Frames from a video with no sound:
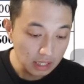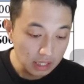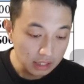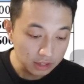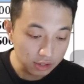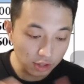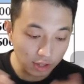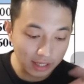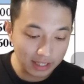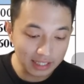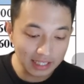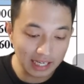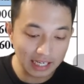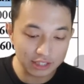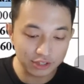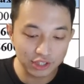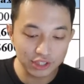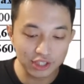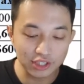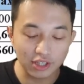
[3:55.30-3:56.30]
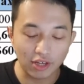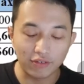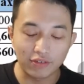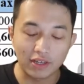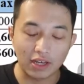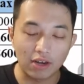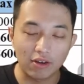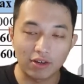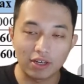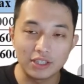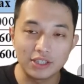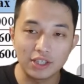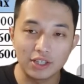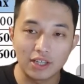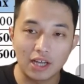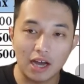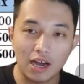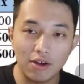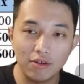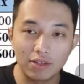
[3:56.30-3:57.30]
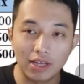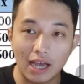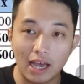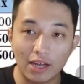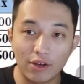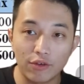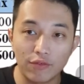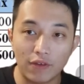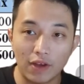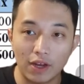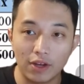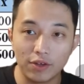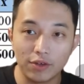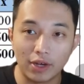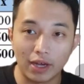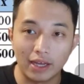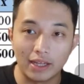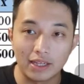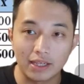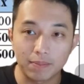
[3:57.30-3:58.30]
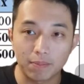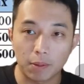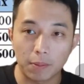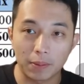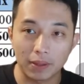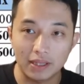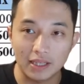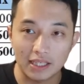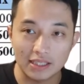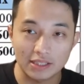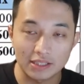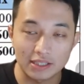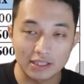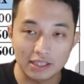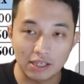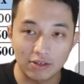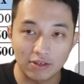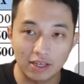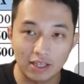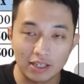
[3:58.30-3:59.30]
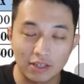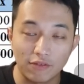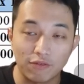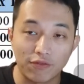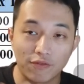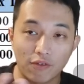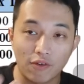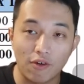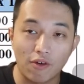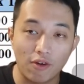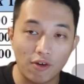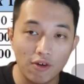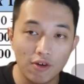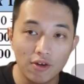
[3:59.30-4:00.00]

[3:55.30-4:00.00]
So an illustration of the calculation on how the annual value and the property tax is calculated for